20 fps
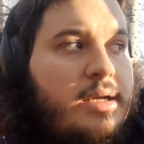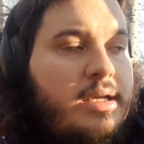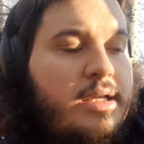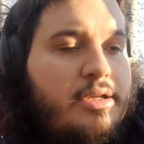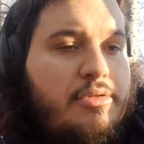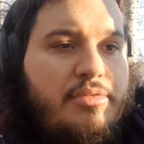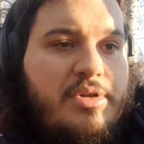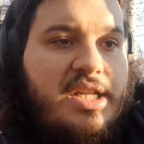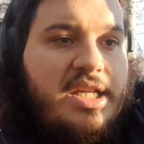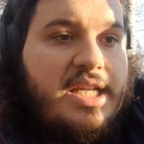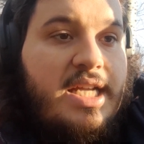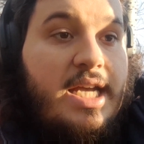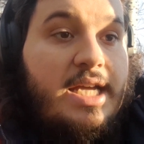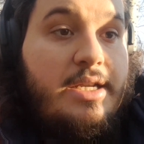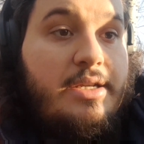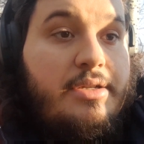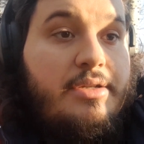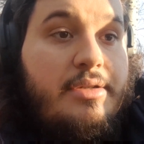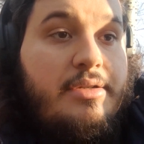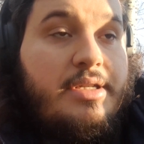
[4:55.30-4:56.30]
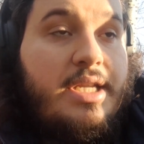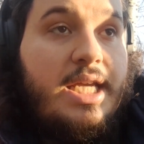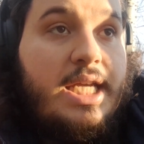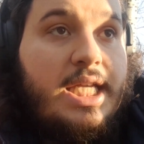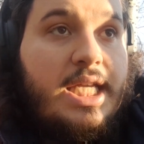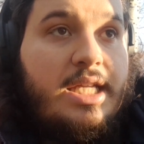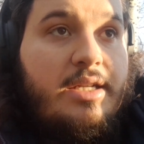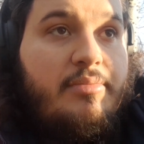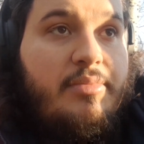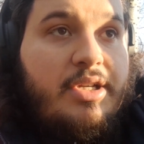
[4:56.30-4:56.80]
You really can't
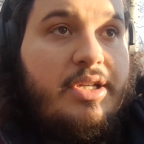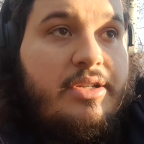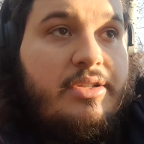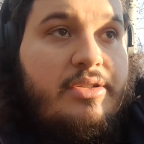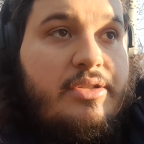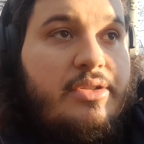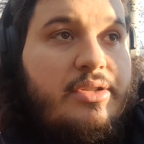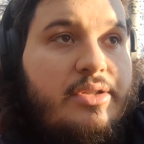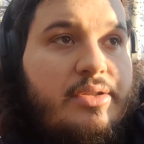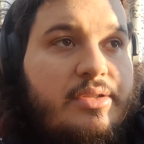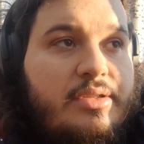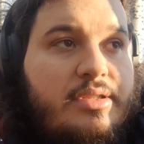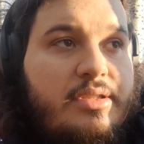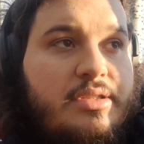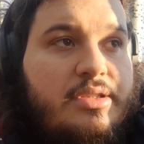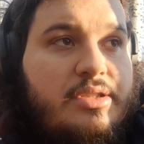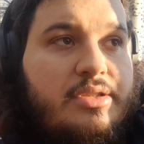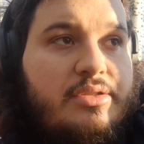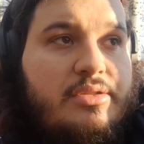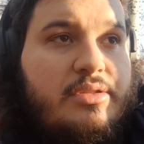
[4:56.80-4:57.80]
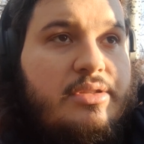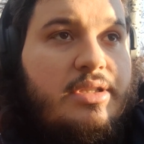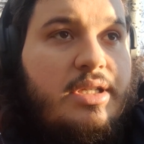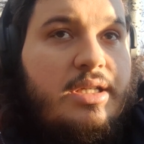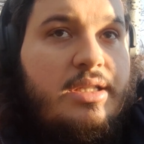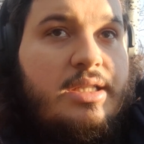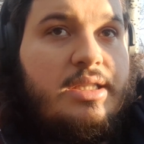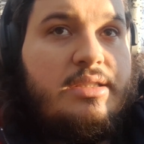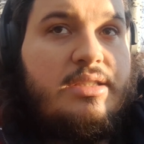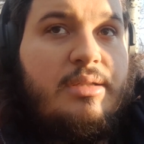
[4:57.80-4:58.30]
take it because it's just,
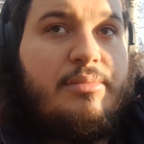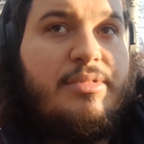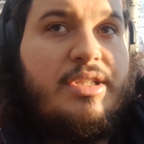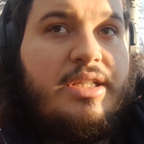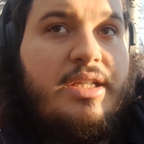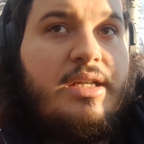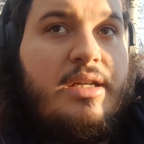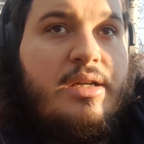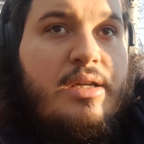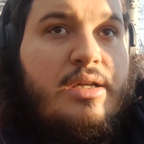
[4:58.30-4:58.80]
there's something